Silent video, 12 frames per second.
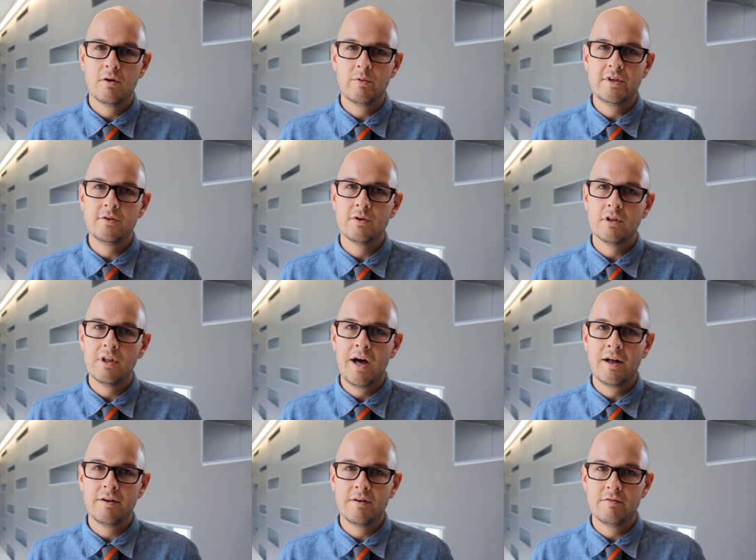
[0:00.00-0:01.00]
We do a
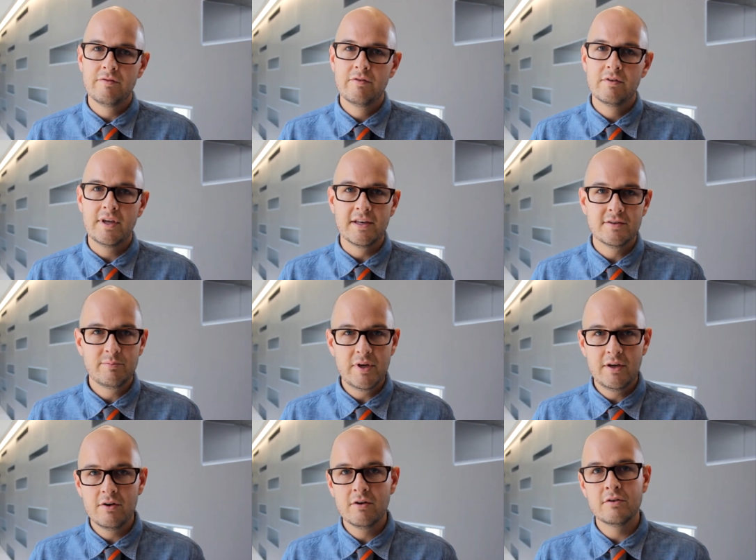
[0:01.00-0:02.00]
lot of guest
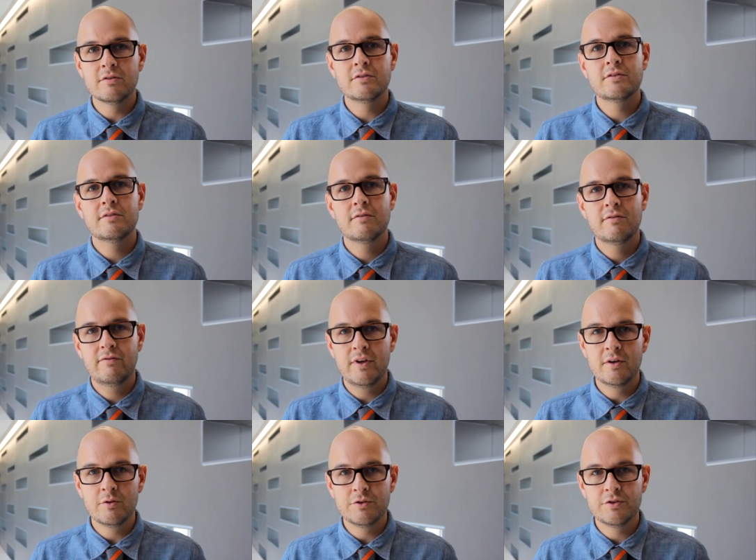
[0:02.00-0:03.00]
speakers, field